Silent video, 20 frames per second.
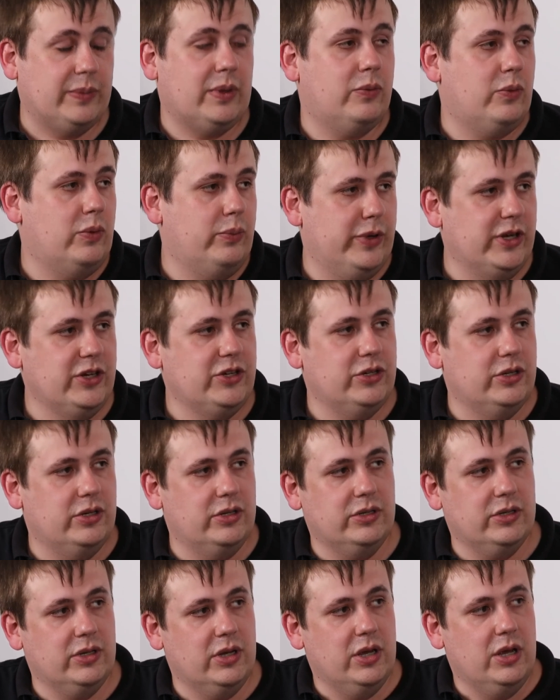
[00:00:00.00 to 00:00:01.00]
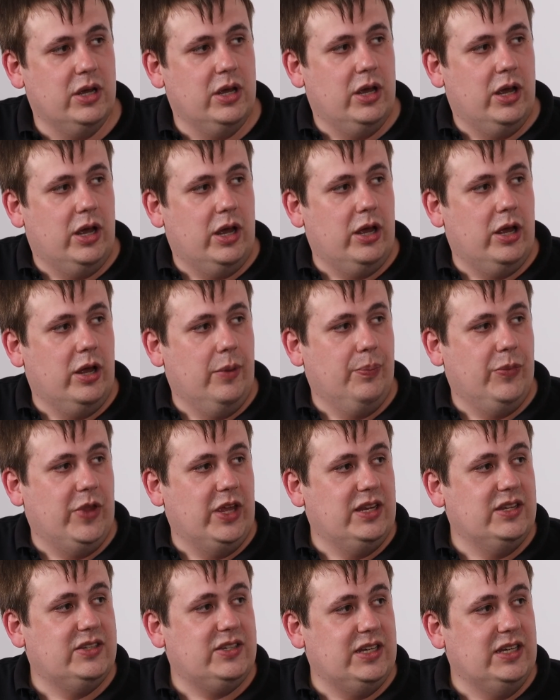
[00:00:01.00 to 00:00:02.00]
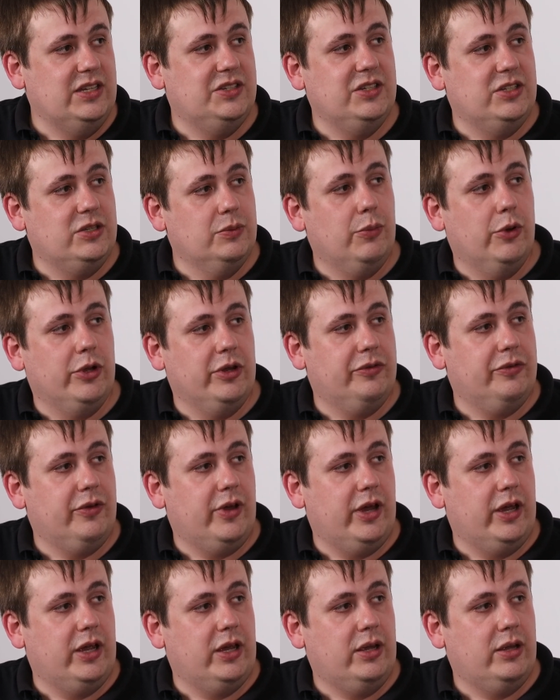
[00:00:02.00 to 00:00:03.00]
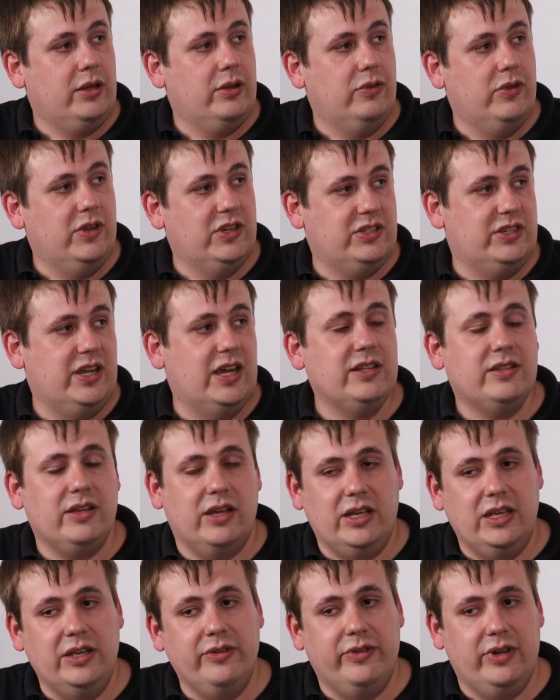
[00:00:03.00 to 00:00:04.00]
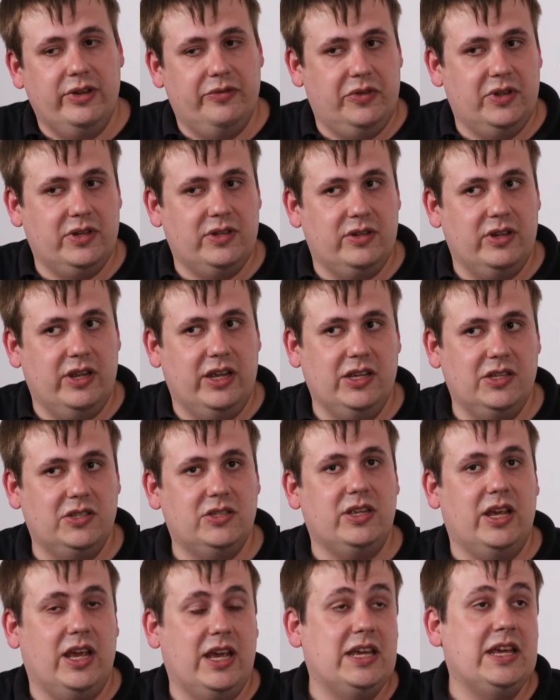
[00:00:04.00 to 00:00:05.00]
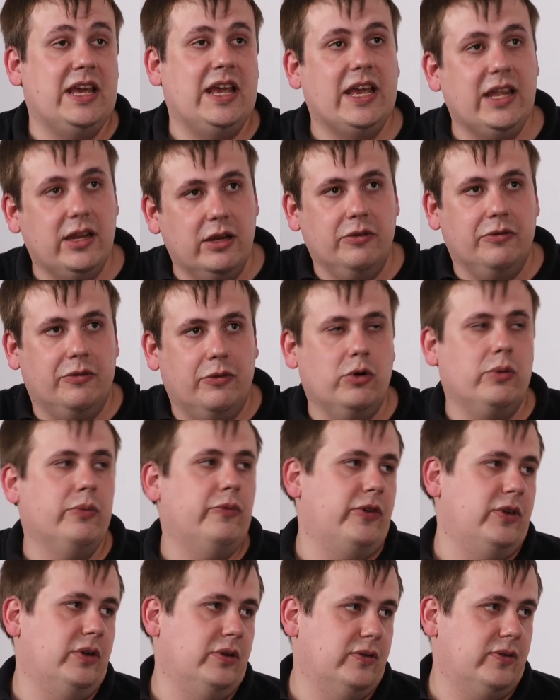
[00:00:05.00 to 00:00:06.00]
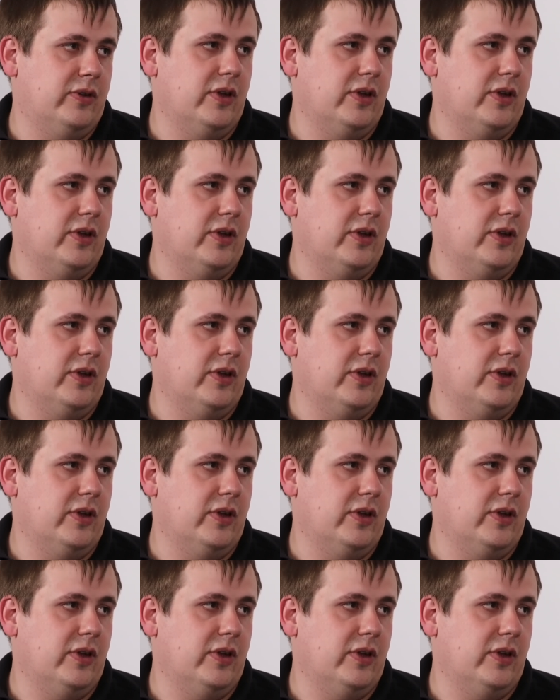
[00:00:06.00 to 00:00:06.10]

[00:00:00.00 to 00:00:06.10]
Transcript: that we mentioned, it is easy to modify this data even if it is a hidden form field.